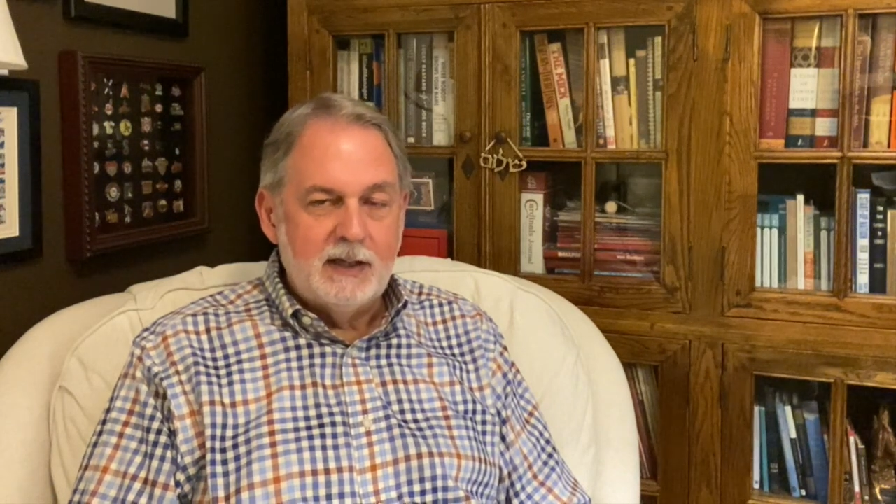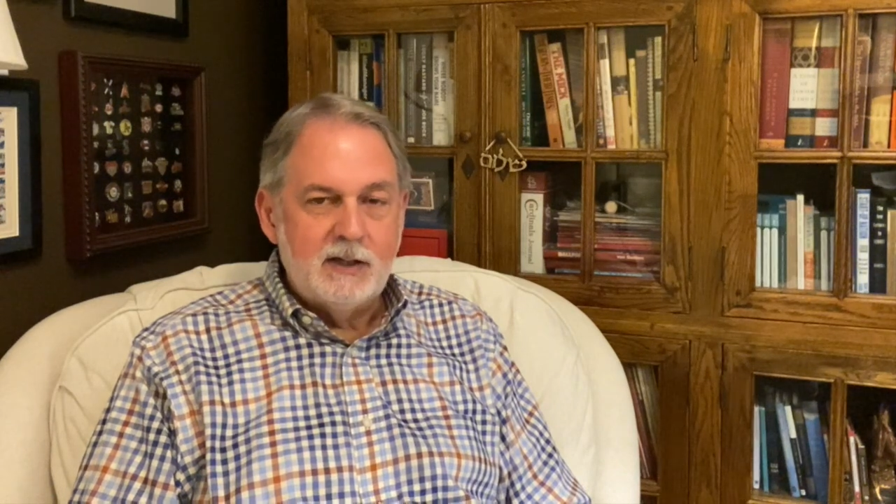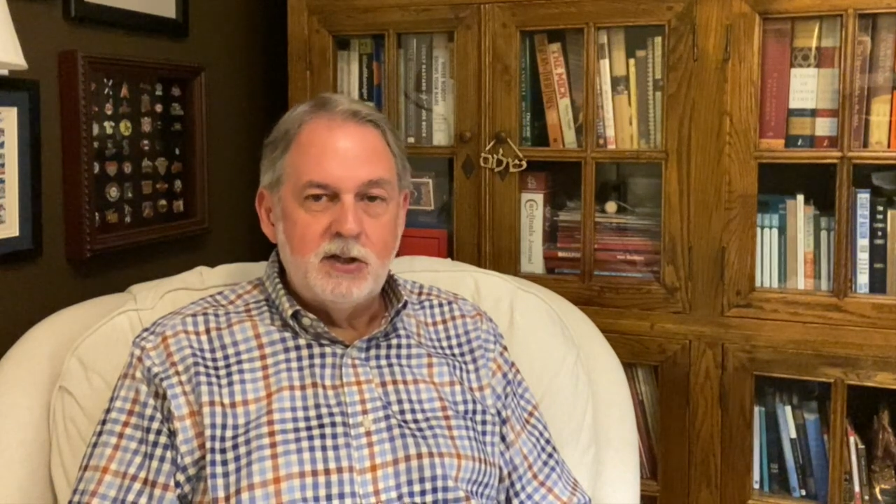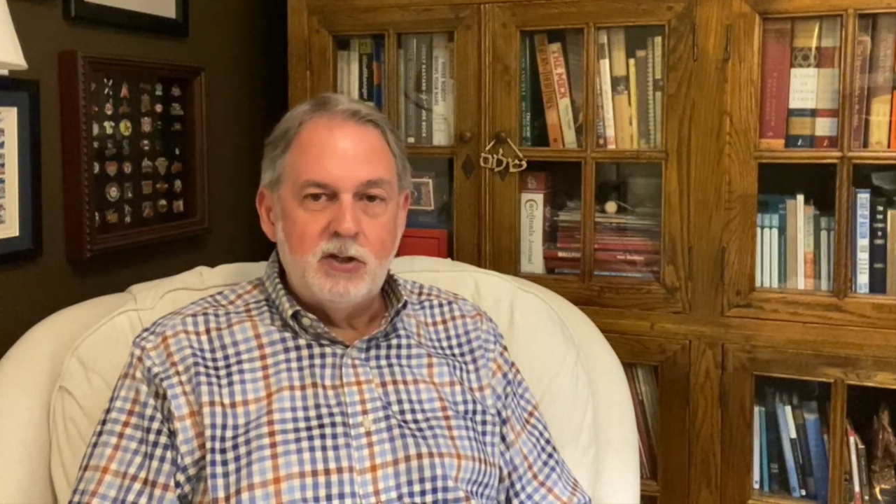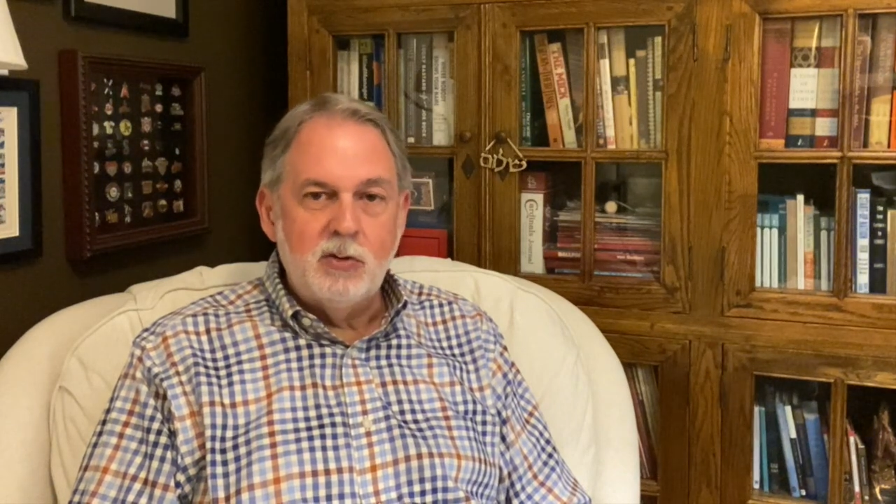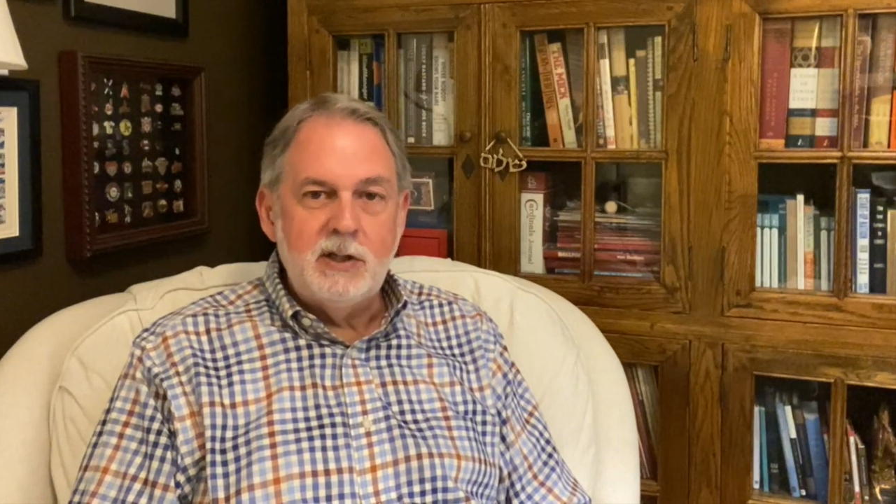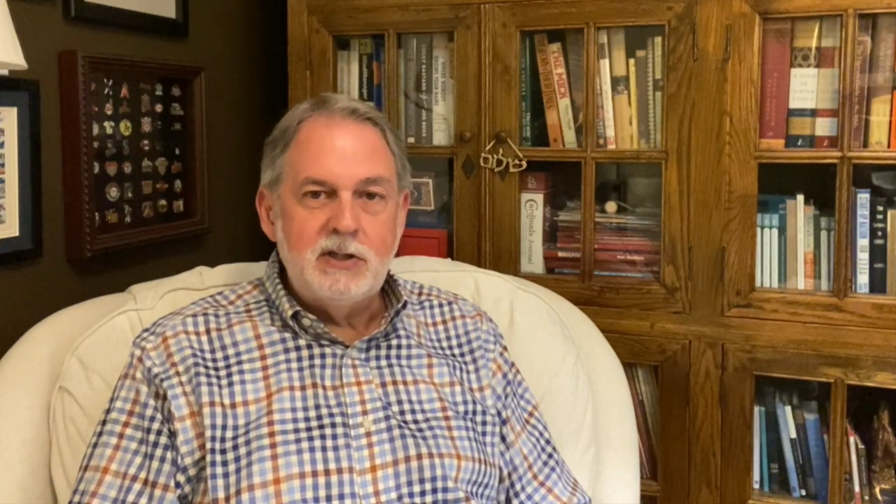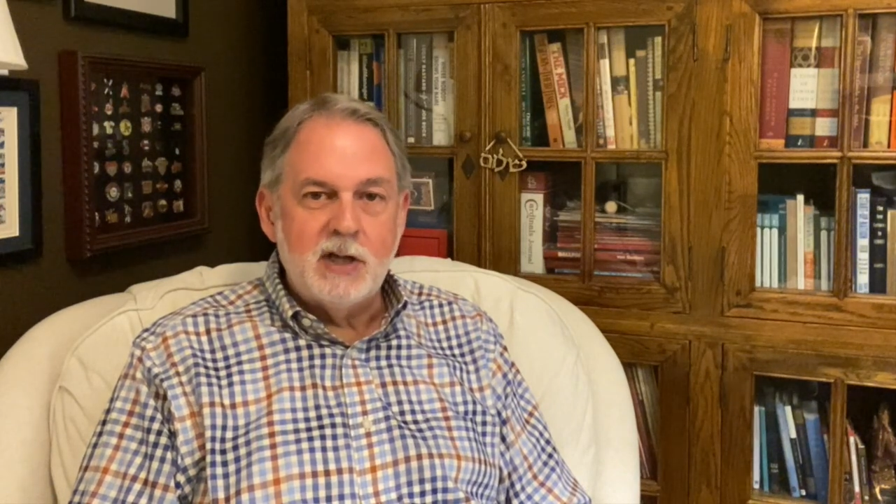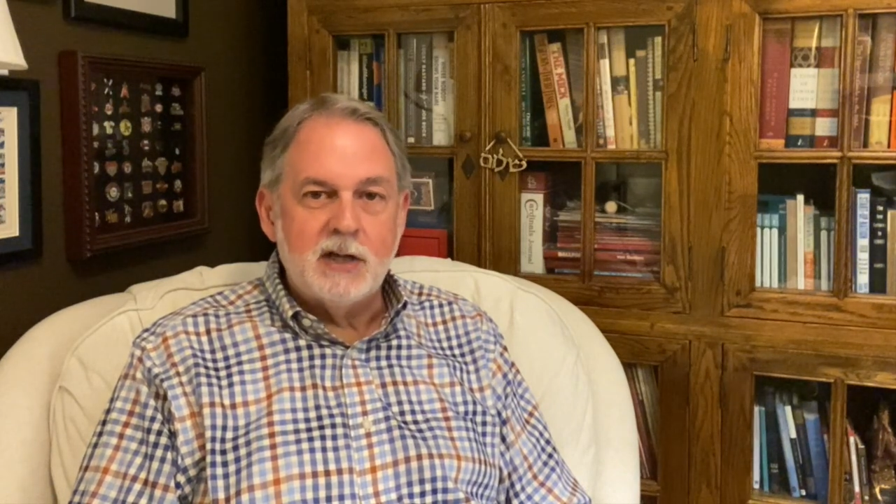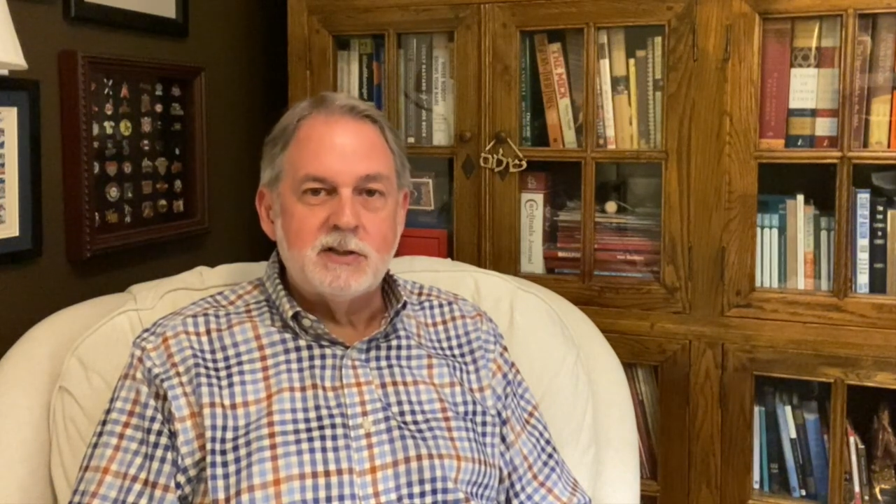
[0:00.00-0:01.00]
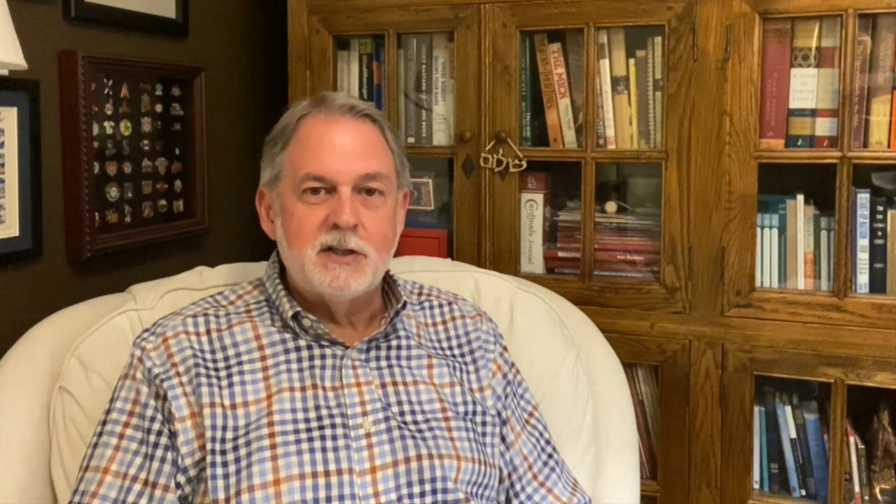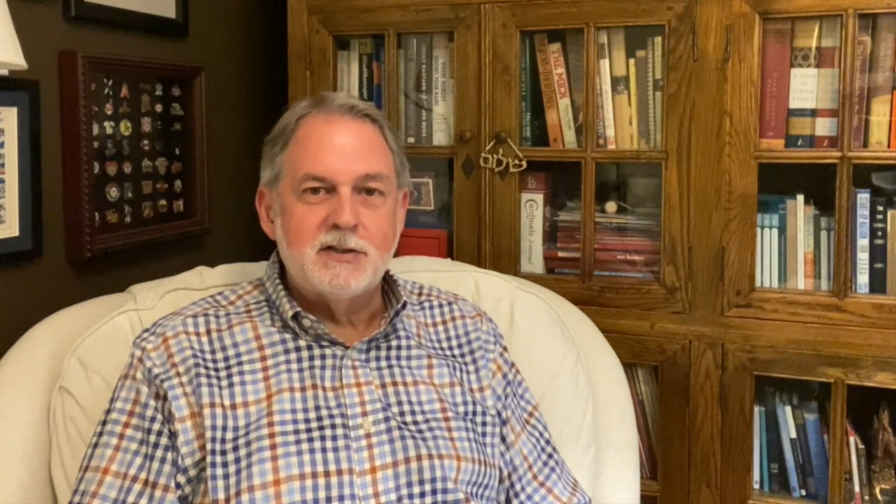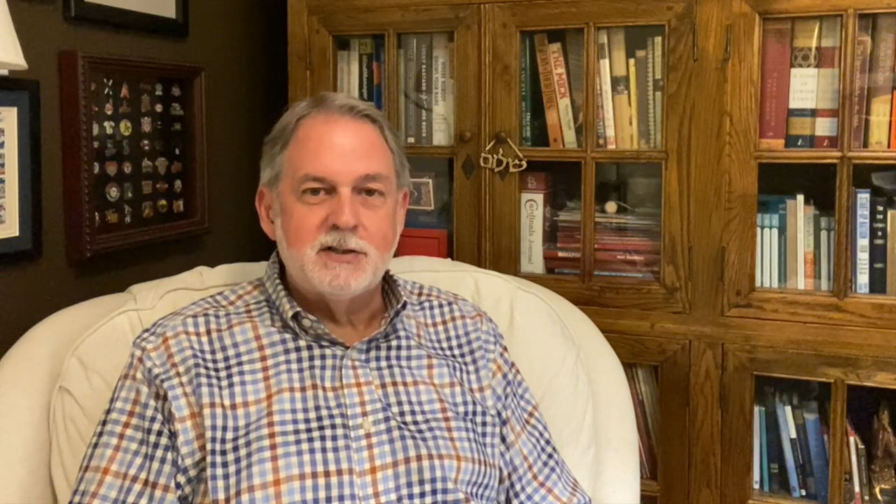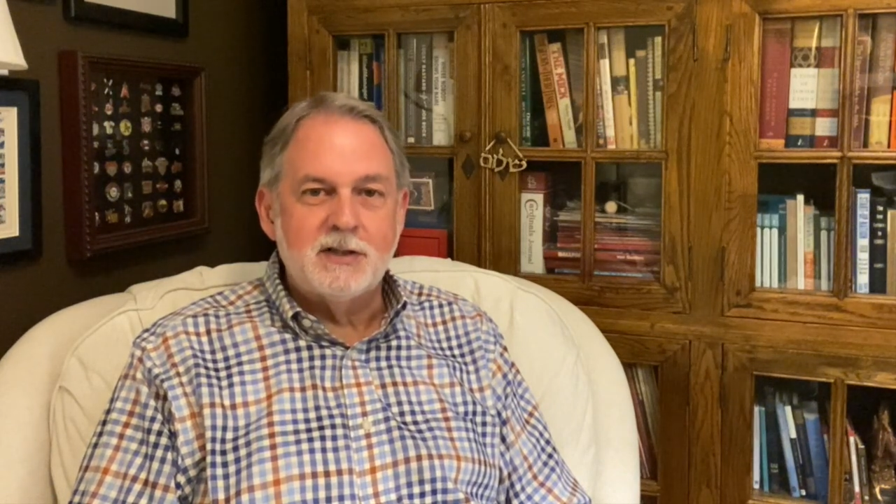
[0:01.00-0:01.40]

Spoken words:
to doing justice